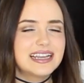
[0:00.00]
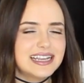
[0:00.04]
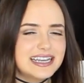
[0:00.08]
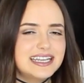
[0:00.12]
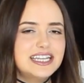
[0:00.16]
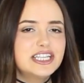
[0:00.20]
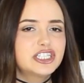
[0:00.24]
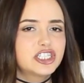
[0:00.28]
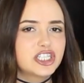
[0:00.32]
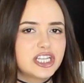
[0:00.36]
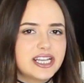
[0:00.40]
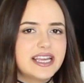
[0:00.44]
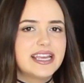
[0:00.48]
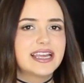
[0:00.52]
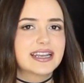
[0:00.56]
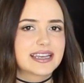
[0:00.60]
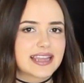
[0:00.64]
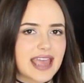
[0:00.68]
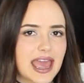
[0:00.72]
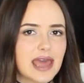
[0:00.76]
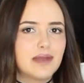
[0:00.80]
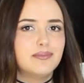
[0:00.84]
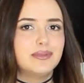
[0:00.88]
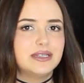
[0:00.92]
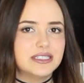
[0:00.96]
initially it
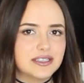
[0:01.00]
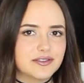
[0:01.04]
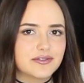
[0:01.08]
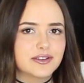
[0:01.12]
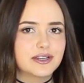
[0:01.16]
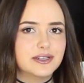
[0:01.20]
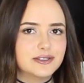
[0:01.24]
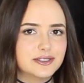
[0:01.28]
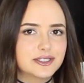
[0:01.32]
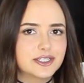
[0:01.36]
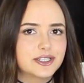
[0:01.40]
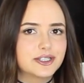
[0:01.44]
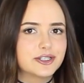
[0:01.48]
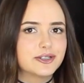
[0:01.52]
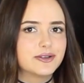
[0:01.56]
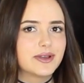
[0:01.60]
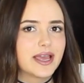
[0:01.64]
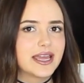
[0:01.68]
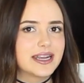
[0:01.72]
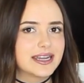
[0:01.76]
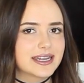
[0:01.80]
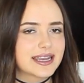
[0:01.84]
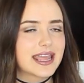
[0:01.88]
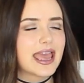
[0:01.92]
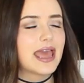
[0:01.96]
can be difficult to do,
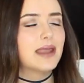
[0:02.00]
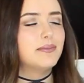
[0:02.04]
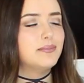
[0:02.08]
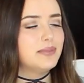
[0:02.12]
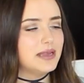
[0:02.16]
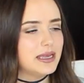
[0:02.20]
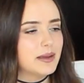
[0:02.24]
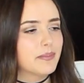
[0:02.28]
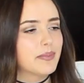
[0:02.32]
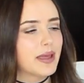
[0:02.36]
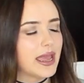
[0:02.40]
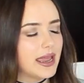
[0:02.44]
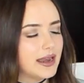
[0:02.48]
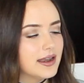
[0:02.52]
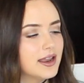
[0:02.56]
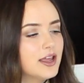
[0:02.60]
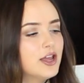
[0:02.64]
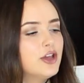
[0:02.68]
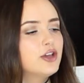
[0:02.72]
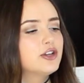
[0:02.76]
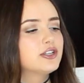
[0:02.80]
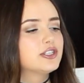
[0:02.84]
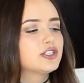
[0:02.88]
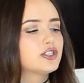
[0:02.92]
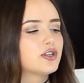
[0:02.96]
and it can be a pain.
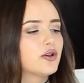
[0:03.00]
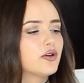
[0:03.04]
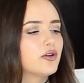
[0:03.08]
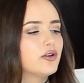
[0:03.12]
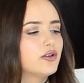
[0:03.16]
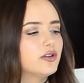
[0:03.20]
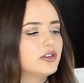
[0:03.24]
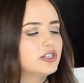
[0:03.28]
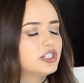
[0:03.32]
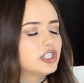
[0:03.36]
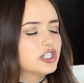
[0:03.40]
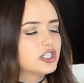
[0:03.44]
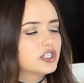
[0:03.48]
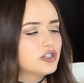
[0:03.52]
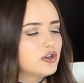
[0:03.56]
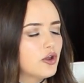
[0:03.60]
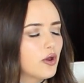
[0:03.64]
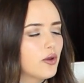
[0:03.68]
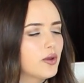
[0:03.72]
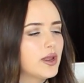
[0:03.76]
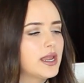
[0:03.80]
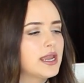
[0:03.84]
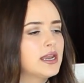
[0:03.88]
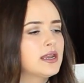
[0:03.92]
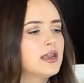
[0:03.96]
So just
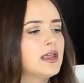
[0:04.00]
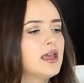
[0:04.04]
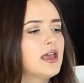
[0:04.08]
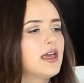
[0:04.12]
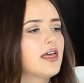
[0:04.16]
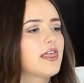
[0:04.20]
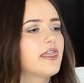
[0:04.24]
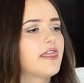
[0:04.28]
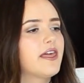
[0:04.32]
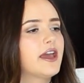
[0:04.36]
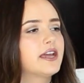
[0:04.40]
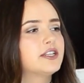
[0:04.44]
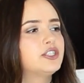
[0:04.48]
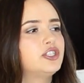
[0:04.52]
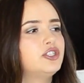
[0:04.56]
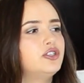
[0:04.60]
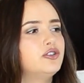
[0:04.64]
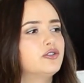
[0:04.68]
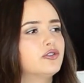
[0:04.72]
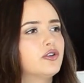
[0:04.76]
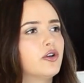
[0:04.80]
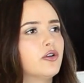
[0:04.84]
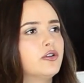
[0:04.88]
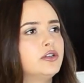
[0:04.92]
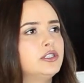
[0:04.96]
knowing that
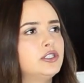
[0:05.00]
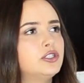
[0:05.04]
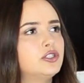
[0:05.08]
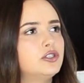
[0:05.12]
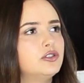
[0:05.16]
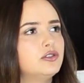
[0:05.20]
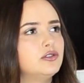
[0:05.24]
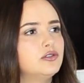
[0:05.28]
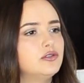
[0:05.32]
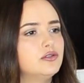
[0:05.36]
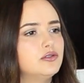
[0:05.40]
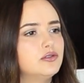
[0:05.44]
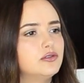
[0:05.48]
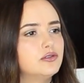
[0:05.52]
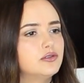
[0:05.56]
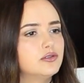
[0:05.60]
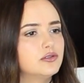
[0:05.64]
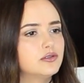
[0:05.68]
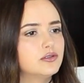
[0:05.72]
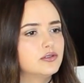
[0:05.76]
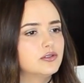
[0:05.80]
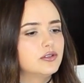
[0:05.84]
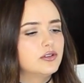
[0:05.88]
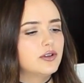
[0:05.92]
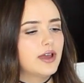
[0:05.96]
you're going to
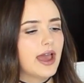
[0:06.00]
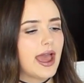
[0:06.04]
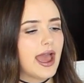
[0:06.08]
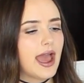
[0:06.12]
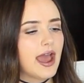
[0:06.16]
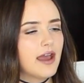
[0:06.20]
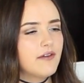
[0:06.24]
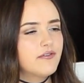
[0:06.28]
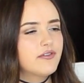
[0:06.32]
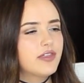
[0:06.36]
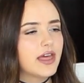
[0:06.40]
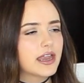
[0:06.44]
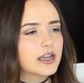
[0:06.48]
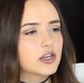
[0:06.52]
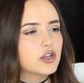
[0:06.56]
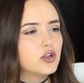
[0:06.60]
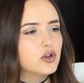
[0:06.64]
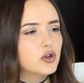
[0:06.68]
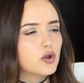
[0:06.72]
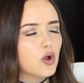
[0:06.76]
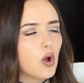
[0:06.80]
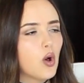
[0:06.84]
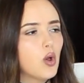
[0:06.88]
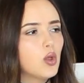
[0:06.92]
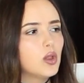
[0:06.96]
have
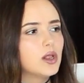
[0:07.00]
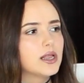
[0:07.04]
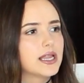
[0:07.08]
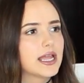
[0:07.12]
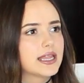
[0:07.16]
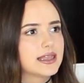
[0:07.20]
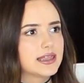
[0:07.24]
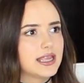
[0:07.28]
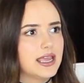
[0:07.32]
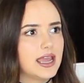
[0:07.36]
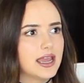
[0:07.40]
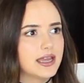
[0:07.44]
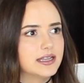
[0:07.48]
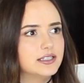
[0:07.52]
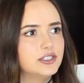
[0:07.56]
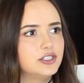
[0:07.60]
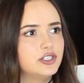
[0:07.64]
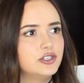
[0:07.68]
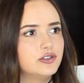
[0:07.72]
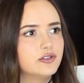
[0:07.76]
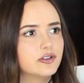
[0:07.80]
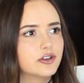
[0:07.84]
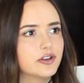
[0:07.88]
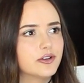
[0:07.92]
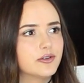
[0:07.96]
that goal at the
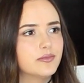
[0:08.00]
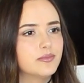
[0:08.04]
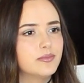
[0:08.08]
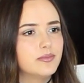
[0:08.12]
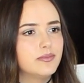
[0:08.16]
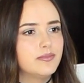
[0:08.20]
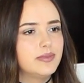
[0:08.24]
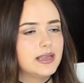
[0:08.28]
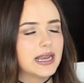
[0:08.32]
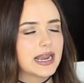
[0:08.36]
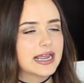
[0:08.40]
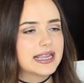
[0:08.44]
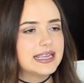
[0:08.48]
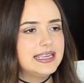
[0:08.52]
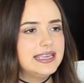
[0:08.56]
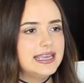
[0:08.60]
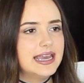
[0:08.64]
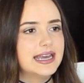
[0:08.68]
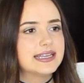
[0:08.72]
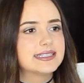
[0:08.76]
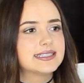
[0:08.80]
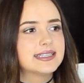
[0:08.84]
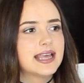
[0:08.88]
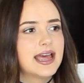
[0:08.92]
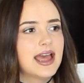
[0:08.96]
end, you're going to be like,
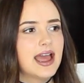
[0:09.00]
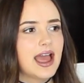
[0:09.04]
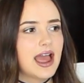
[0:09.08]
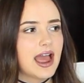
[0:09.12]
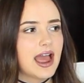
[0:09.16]
yes,